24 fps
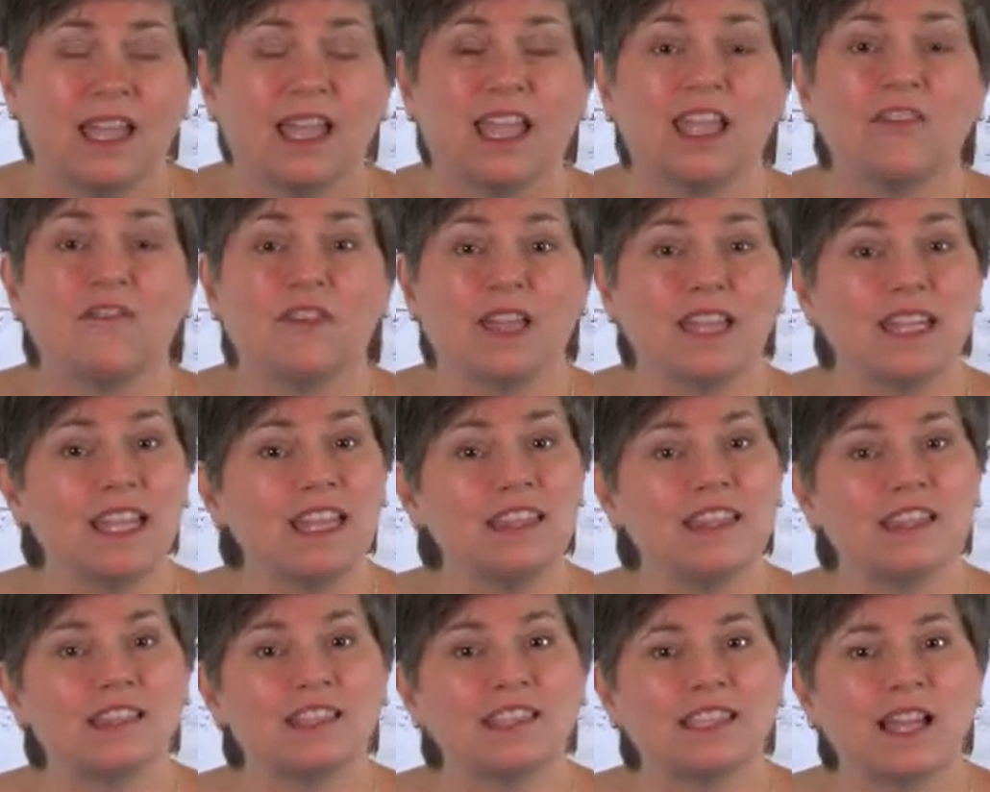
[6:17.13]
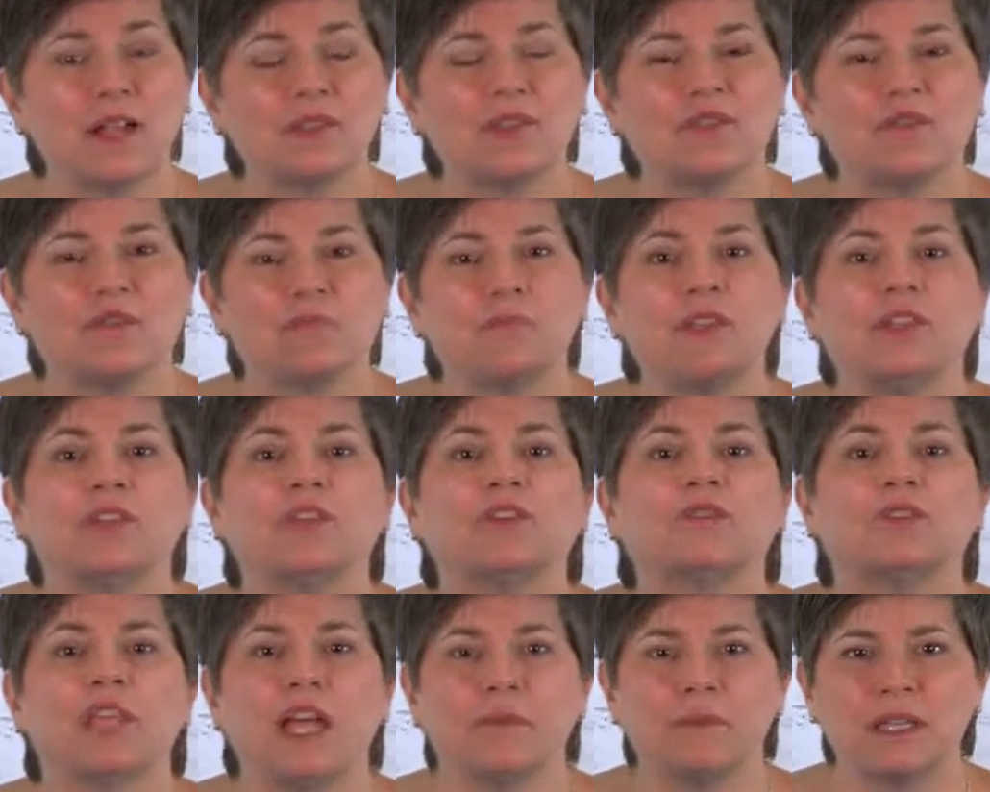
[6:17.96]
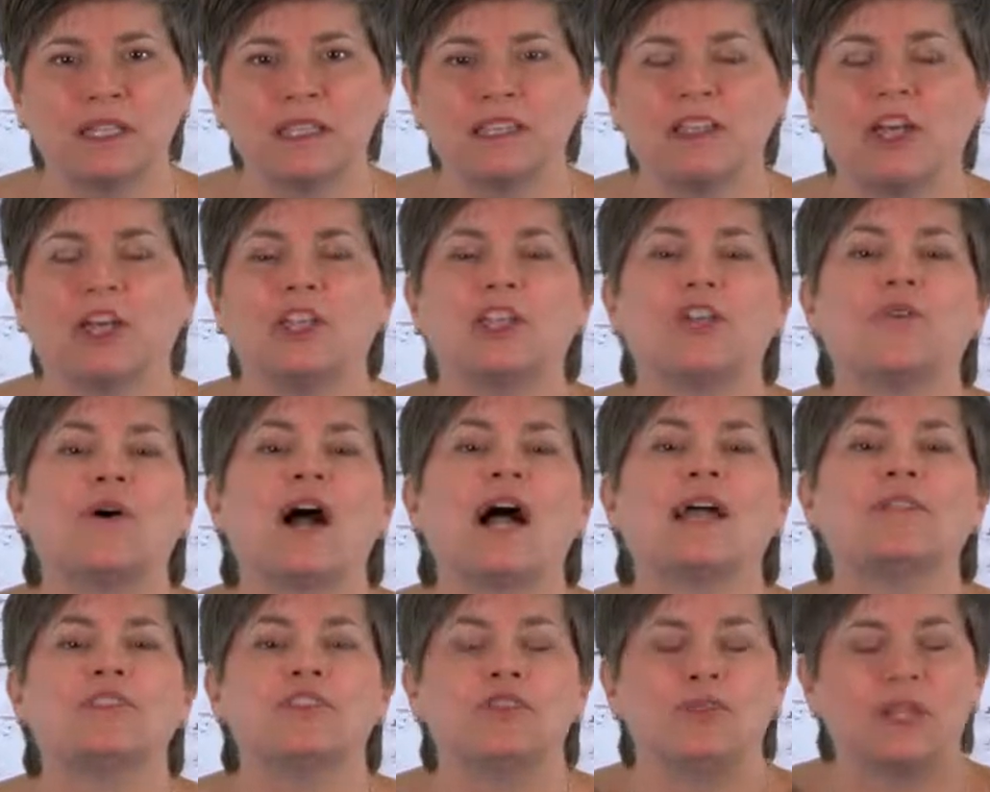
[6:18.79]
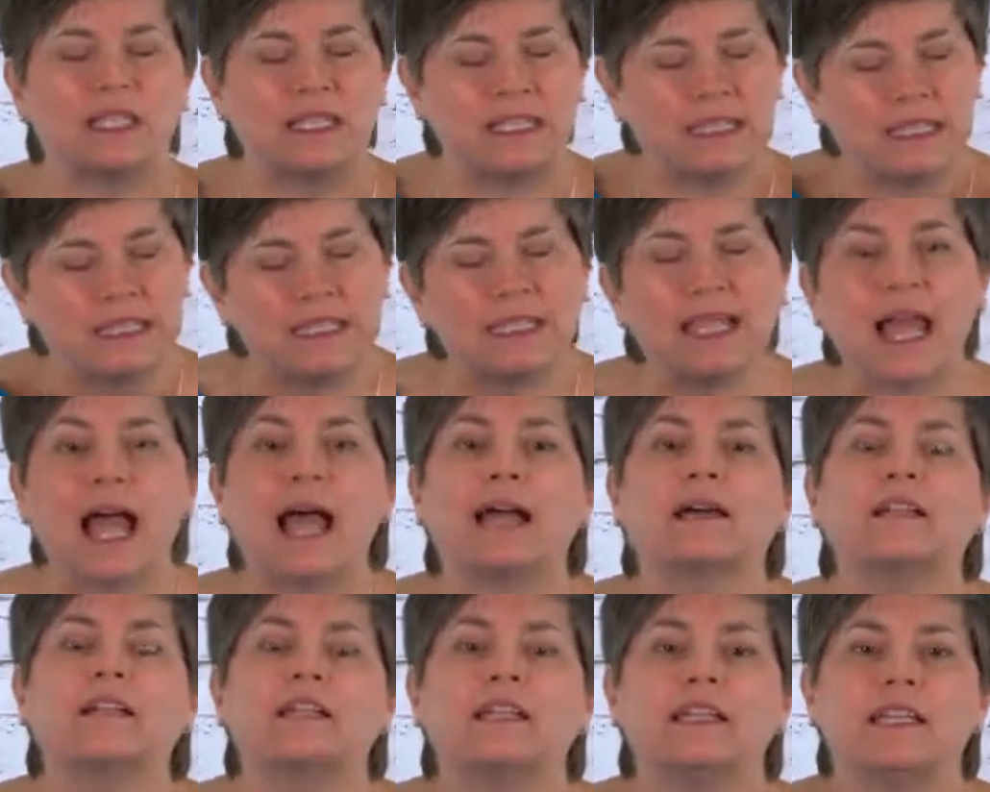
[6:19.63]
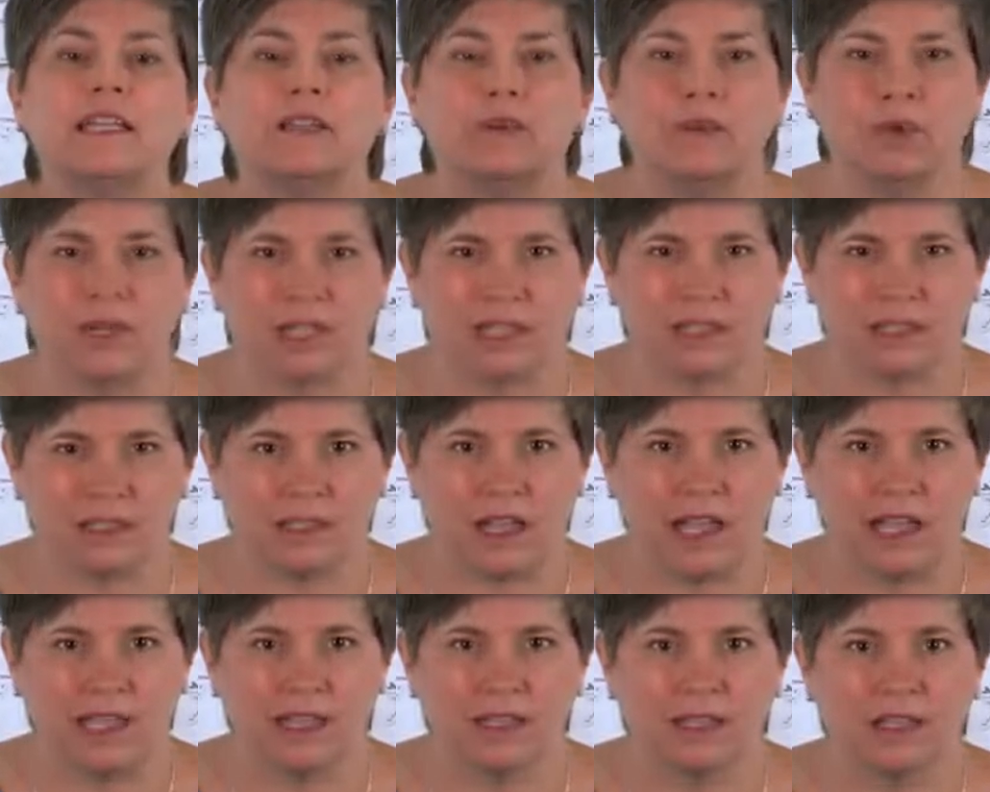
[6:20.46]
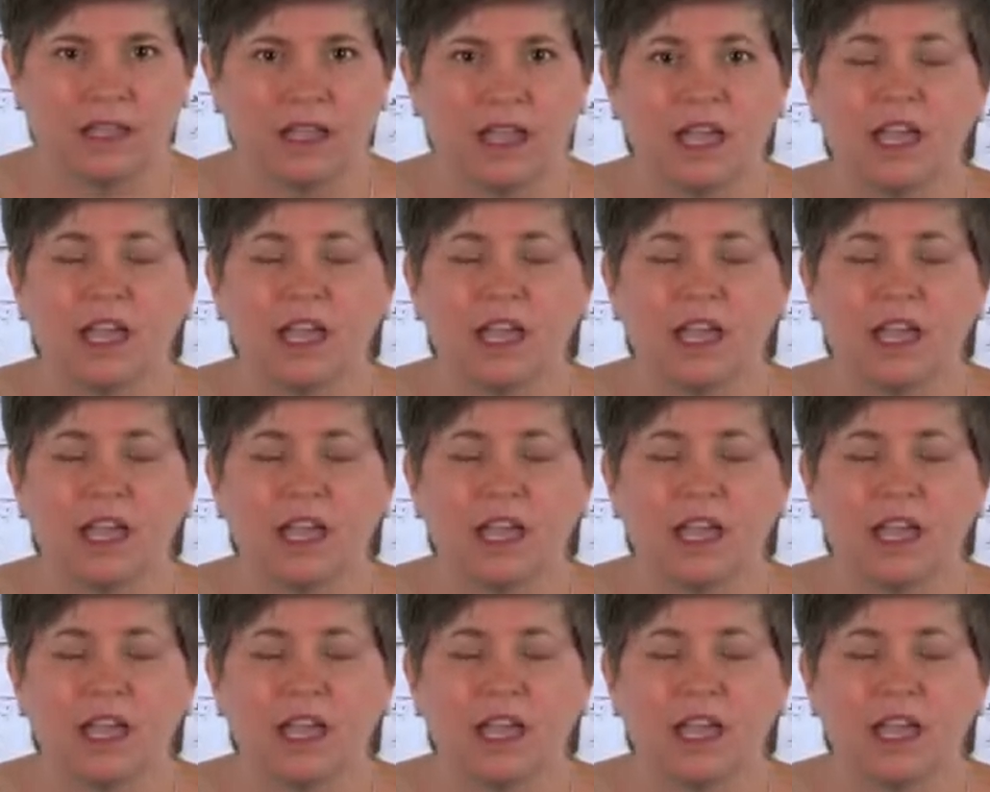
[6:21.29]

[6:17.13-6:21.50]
If any of this sounds familiar, let me tell you, I know exactly what it's like.